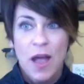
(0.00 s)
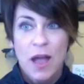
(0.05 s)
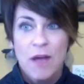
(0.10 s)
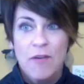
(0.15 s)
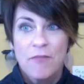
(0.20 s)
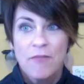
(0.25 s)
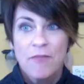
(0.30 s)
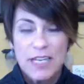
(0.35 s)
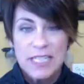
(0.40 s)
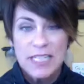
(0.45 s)

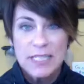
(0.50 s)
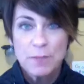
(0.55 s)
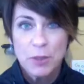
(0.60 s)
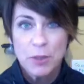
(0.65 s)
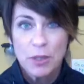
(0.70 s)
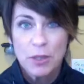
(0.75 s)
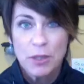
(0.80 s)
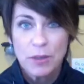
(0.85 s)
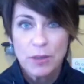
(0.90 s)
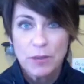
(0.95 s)
Facebook
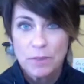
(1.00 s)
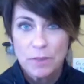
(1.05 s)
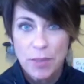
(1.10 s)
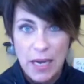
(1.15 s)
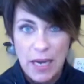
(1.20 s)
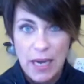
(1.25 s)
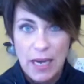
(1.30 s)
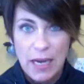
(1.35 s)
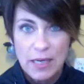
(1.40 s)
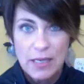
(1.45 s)

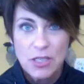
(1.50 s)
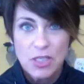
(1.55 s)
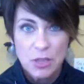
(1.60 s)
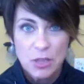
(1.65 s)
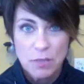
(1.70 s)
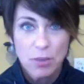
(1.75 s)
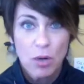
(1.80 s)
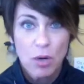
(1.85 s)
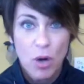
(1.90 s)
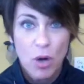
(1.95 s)
page, your
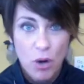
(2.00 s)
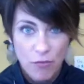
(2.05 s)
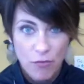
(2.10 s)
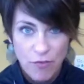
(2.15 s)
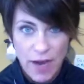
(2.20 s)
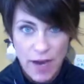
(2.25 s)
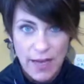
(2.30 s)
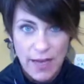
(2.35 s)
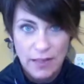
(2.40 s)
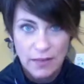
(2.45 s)

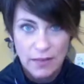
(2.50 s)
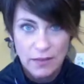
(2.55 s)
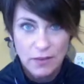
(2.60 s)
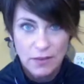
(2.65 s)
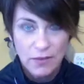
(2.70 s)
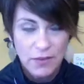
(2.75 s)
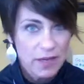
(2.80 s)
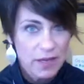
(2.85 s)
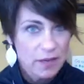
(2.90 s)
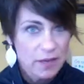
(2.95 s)
profile,
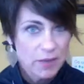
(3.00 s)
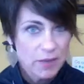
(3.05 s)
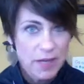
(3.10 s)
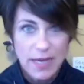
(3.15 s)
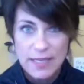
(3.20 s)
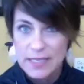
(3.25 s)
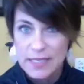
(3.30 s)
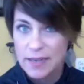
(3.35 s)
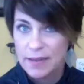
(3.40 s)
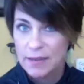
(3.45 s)
okay, we're not
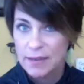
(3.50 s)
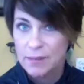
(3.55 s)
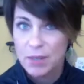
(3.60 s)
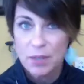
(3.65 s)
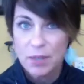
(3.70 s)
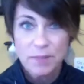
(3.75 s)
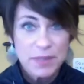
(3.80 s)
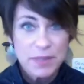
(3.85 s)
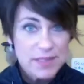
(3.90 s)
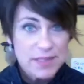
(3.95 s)
talking about a
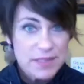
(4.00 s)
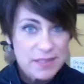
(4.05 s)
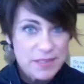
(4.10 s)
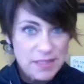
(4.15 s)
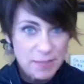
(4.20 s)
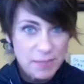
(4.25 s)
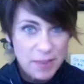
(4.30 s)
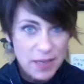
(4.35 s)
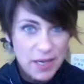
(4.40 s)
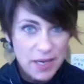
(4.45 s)
business
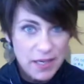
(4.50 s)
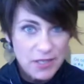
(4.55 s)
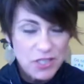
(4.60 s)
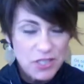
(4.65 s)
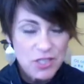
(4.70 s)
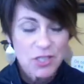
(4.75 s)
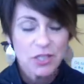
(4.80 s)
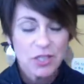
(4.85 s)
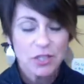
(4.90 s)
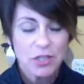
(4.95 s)
page,
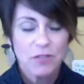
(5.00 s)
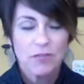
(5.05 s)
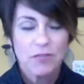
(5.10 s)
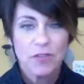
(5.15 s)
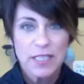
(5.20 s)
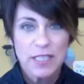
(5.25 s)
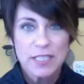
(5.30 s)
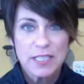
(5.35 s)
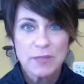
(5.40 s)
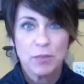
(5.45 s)
your
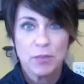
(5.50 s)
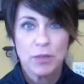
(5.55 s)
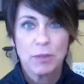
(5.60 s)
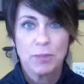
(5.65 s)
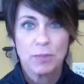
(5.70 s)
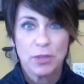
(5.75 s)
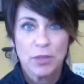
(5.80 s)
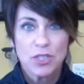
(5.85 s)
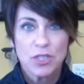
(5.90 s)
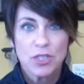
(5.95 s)
Facebook
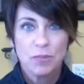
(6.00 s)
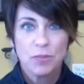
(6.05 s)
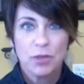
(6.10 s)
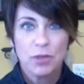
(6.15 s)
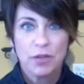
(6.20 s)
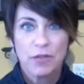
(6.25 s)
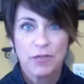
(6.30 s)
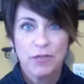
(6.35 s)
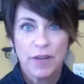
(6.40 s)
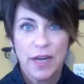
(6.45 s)
personal
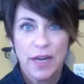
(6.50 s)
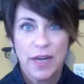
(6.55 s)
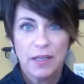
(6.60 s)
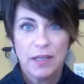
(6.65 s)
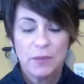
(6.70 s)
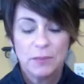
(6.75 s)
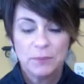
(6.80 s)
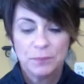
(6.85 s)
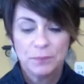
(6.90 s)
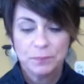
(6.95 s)
profile,
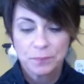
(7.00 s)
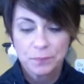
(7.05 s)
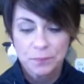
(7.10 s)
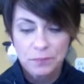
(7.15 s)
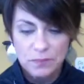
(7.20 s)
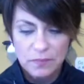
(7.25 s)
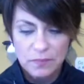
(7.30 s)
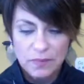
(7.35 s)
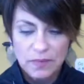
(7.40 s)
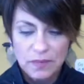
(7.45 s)

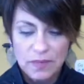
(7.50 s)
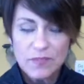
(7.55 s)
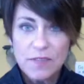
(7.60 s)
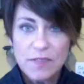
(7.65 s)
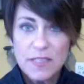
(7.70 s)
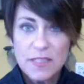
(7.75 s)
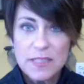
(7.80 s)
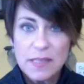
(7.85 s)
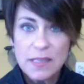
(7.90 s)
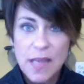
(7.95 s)
if it's
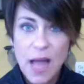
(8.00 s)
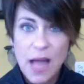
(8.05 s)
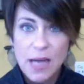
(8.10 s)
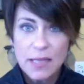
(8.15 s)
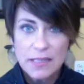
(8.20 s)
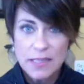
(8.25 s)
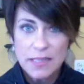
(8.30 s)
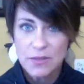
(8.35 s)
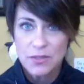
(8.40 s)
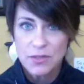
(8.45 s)
locked
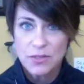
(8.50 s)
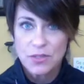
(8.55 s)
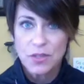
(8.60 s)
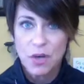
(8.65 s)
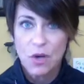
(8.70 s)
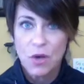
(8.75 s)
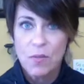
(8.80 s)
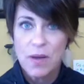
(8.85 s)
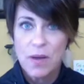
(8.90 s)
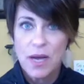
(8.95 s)
down so
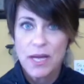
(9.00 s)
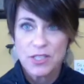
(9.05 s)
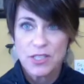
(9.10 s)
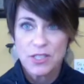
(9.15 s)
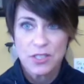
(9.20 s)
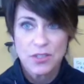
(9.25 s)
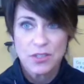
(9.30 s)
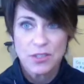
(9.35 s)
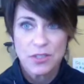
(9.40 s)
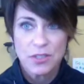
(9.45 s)
much and
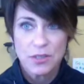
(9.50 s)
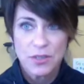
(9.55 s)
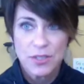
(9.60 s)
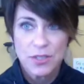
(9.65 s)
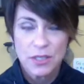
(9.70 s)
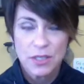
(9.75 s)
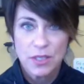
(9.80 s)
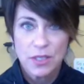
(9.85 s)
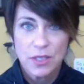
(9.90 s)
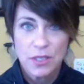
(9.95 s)
so
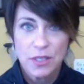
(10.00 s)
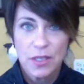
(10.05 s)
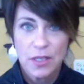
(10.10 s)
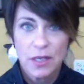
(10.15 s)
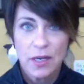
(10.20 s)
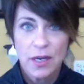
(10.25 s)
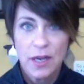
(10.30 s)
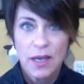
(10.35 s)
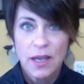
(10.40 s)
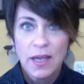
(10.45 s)
secure,
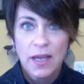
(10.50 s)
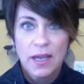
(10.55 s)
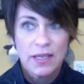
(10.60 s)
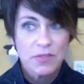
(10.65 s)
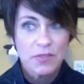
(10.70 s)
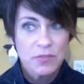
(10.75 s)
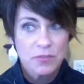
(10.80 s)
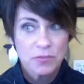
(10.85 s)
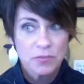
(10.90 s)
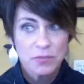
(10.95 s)
it's
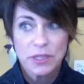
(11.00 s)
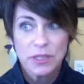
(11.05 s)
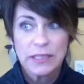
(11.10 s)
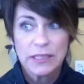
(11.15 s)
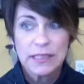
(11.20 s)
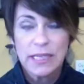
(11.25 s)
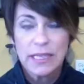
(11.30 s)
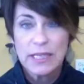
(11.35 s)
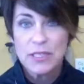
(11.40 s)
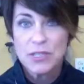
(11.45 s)
really not
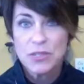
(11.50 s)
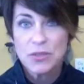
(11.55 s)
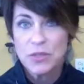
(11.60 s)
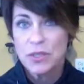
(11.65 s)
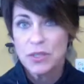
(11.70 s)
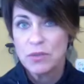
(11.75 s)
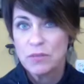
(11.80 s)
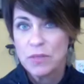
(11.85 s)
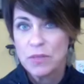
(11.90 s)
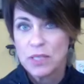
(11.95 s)
doing you
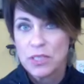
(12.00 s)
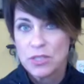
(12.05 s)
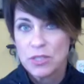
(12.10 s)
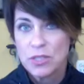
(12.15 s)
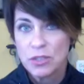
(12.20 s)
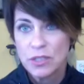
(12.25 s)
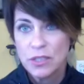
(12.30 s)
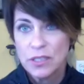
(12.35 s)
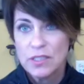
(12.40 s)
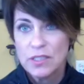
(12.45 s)
much good
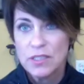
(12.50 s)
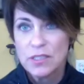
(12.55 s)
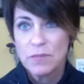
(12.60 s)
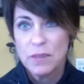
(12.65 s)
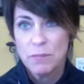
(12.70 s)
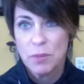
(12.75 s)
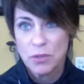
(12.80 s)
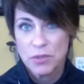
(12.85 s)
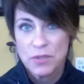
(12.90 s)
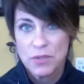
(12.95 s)
to be
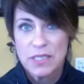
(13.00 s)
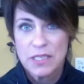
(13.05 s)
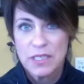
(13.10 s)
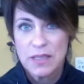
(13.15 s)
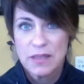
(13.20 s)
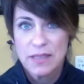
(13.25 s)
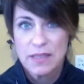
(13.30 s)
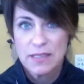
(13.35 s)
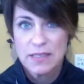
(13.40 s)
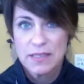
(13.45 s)
posting things
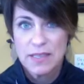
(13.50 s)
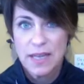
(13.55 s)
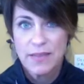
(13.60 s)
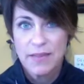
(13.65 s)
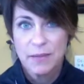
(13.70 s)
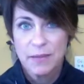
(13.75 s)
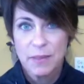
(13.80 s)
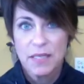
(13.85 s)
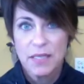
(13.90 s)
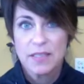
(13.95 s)
on there because
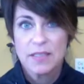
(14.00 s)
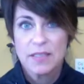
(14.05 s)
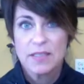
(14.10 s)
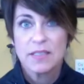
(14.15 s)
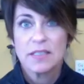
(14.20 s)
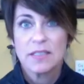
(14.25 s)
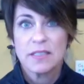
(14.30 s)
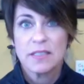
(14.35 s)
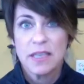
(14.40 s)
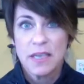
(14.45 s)
the
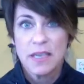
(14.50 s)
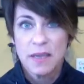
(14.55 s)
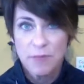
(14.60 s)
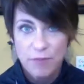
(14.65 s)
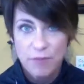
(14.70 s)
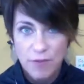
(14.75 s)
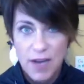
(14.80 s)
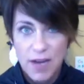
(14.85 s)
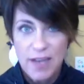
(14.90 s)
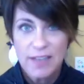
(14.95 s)
same friends
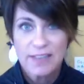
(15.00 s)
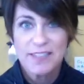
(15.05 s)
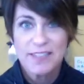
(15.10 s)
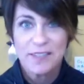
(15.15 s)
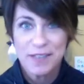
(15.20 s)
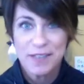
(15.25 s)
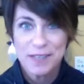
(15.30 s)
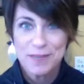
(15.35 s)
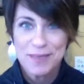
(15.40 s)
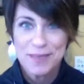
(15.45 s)
are going to be
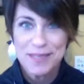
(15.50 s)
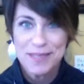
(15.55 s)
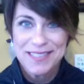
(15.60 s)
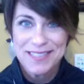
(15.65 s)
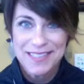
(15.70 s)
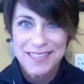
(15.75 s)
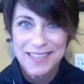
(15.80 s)
seeing it.